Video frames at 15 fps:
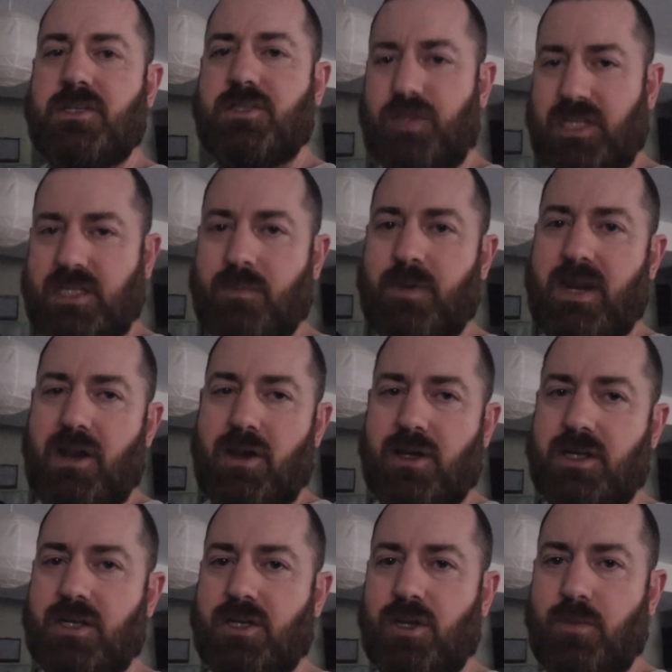so that the power
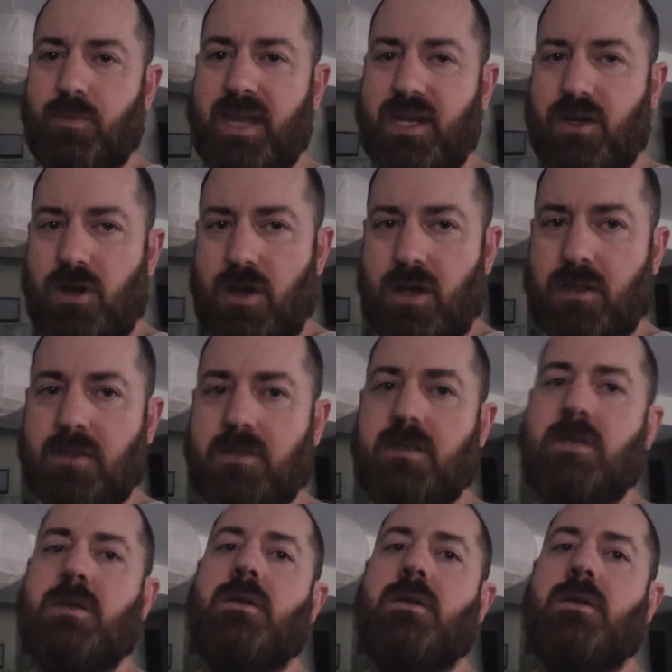can come back on.